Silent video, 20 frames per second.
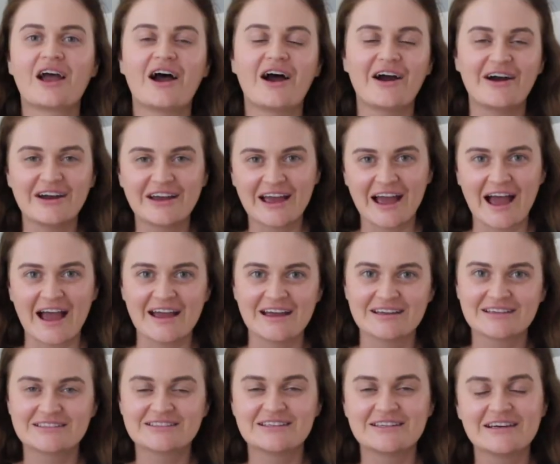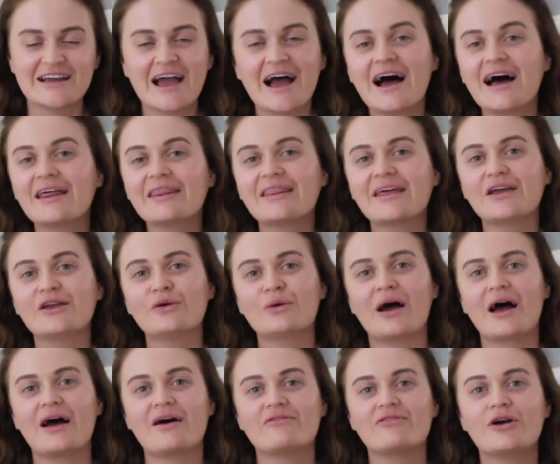Okay, so now that you
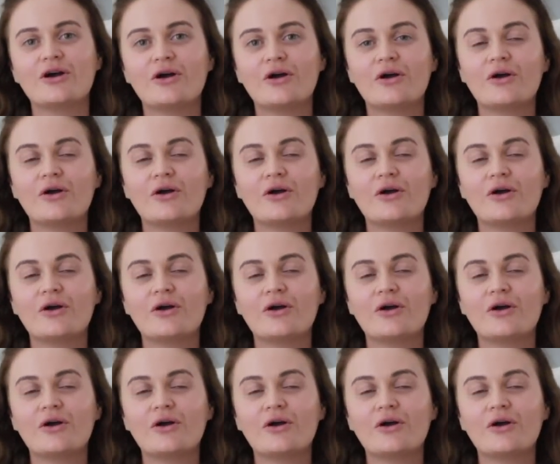have